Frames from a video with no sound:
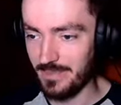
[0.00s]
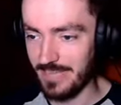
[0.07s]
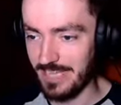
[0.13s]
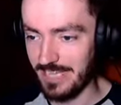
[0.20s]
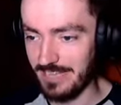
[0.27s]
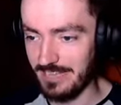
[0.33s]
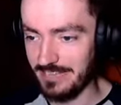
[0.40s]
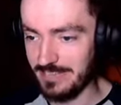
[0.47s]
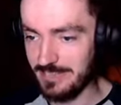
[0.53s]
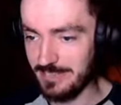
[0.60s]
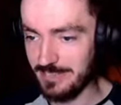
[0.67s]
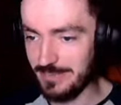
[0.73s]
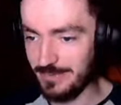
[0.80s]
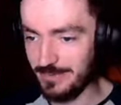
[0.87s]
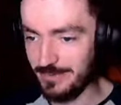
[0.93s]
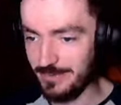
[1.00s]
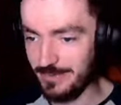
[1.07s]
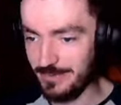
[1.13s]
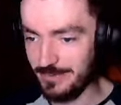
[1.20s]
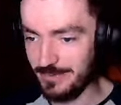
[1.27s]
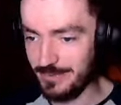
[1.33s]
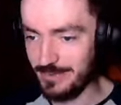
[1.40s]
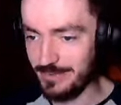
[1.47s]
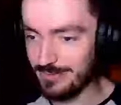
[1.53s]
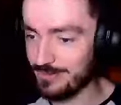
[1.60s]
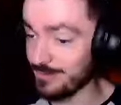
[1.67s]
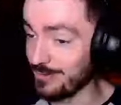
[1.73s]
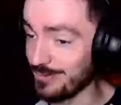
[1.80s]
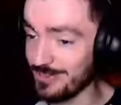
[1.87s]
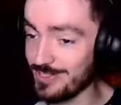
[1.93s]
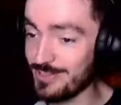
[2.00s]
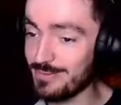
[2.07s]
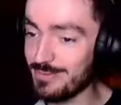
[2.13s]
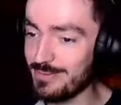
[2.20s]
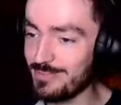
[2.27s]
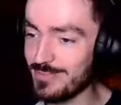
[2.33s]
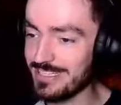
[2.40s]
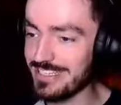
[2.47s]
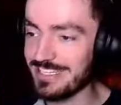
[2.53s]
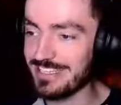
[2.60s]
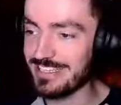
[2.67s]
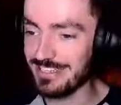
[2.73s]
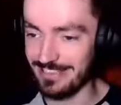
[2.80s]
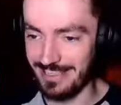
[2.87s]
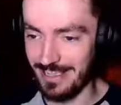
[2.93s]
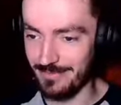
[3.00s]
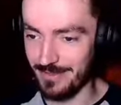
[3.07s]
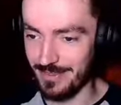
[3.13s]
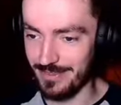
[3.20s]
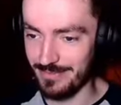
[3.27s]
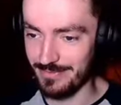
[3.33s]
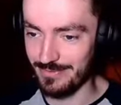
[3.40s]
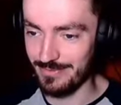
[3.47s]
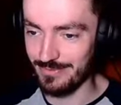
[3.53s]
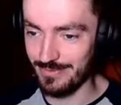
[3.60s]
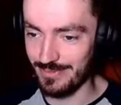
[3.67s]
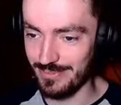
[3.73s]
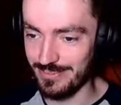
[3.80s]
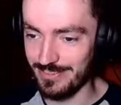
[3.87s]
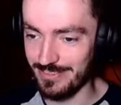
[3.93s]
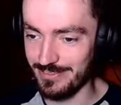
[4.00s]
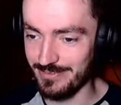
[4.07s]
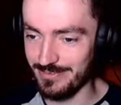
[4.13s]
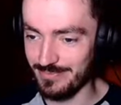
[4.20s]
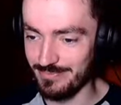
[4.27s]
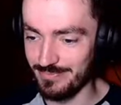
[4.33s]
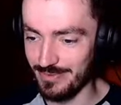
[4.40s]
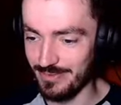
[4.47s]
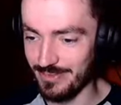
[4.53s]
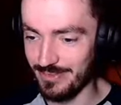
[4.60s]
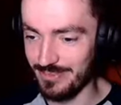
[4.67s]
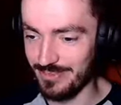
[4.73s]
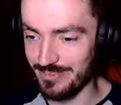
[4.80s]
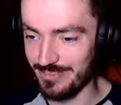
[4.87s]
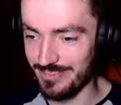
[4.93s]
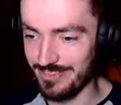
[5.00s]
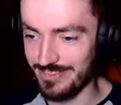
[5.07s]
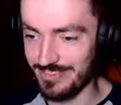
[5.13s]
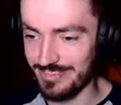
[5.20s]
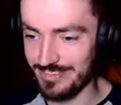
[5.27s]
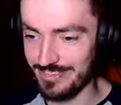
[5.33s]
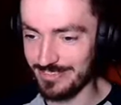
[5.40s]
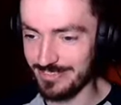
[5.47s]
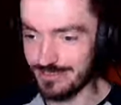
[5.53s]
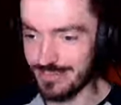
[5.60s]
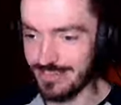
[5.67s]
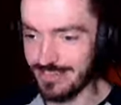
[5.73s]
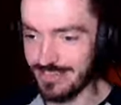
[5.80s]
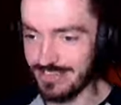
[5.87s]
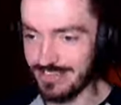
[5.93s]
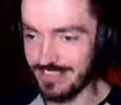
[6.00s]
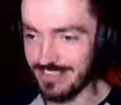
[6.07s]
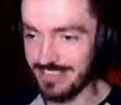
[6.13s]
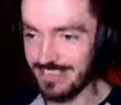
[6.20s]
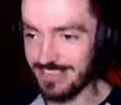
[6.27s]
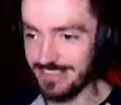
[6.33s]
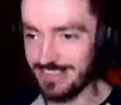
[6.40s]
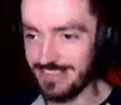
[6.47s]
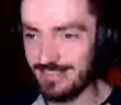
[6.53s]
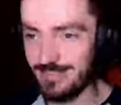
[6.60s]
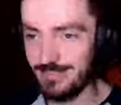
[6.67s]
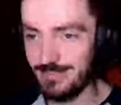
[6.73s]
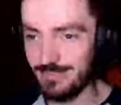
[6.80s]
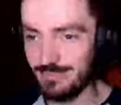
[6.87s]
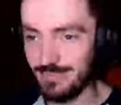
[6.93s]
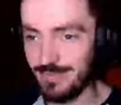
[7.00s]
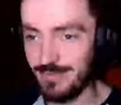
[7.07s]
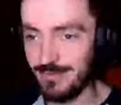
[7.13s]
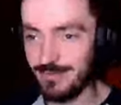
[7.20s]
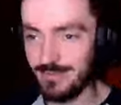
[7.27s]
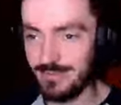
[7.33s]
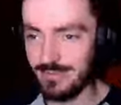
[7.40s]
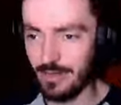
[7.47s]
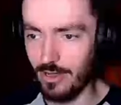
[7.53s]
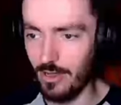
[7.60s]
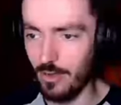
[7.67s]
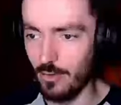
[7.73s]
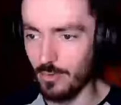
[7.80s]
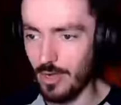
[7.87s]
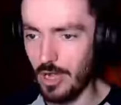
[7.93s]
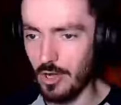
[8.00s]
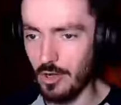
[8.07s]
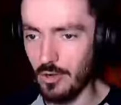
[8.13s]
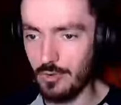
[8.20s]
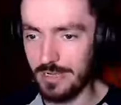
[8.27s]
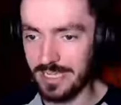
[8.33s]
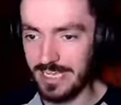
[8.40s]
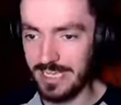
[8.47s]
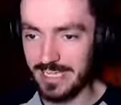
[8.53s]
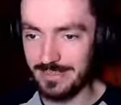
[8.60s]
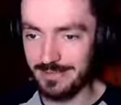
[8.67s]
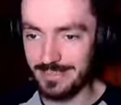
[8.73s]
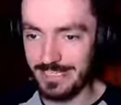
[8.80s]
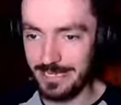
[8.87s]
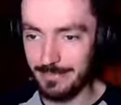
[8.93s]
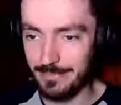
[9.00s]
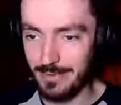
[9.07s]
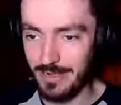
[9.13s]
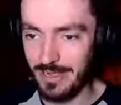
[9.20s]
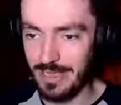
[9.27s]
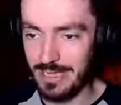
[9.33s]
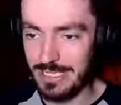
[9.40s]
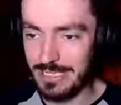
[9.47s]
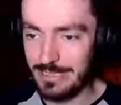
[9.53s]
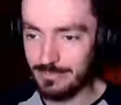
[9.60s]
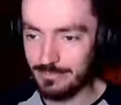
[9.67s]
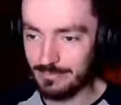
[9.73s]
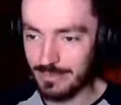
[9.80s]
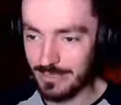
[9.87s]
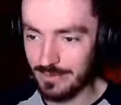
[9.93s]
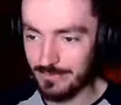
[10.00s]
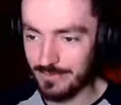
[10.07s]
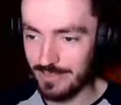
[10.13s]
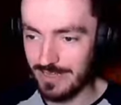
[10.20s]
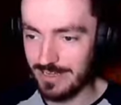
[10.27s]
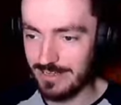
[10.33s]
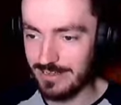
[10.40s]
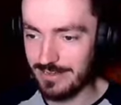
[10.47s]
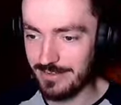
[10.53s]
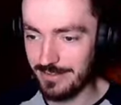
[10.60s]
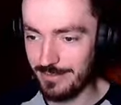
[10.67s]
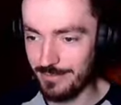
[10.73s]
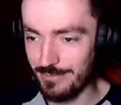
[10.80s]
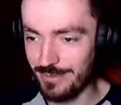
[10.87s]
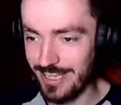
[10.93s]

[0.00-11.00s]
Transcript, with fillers: And you you thought you were being clever, weren't you? But uh, is that a lethal blow? Do we, oh, okay. Yep. I'm going to argue